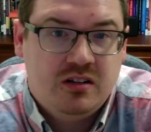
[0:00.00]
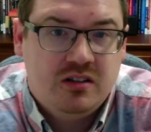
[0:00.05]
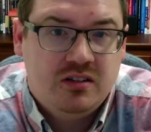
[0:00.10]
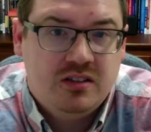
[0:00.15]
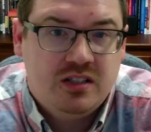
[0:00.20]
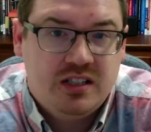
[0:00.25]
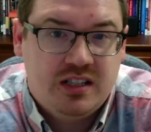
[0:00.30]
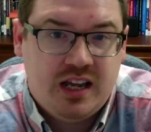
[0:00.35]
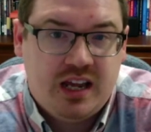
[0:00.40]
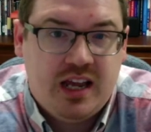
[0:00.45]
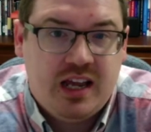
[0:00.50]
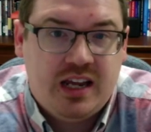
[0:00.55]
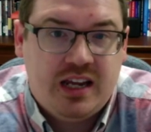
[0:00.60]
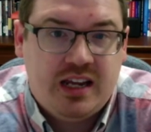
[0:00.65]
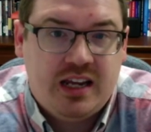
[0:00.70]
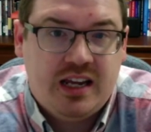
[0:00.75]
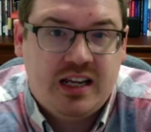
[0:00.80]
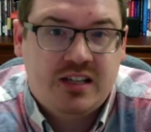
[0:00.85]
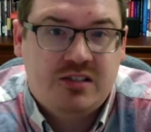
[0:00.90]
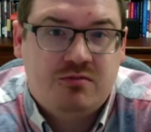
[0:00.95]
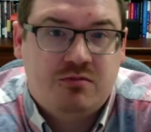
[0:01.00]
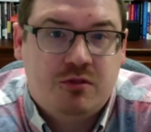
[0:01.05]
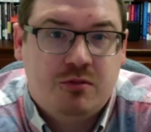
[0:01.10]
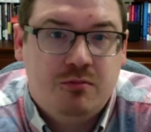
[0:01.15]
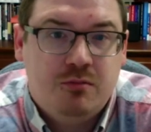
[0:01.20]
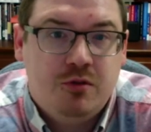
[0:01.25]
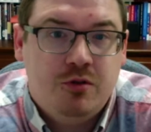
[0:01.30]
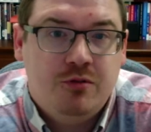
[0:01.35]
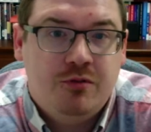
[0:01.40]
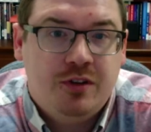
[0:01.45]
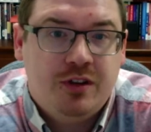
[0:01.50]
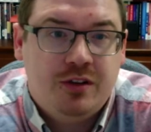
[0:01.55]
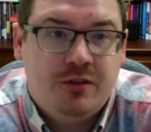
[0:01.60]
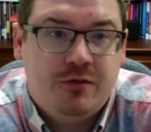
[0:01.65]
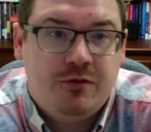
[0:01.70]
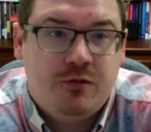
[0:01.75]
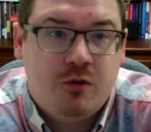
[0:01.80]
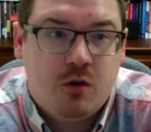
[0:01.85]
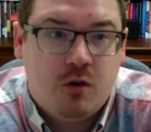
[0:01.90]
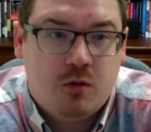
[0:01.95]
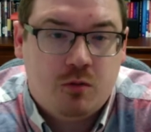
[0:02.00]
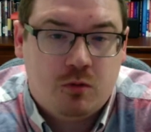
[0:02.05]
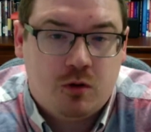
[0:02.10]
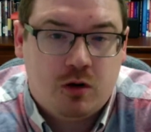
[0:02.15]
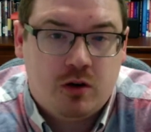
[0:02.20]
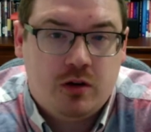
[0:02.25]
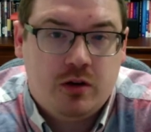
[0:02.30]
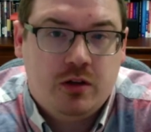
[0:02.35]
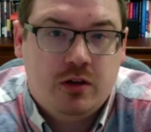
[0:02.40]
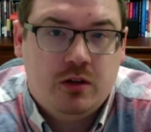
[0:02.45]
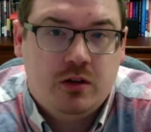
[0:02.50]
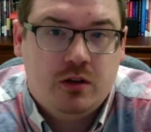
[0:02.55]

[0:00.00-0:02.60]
today as we're moving forward